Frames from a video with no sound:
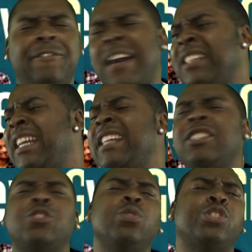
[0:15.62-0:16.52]
Fox has
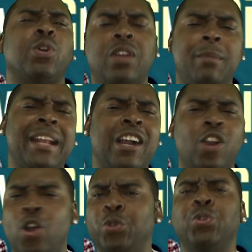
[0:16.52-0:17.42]
this new show coming out
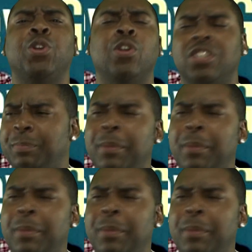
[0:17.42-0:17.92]
called New Girls.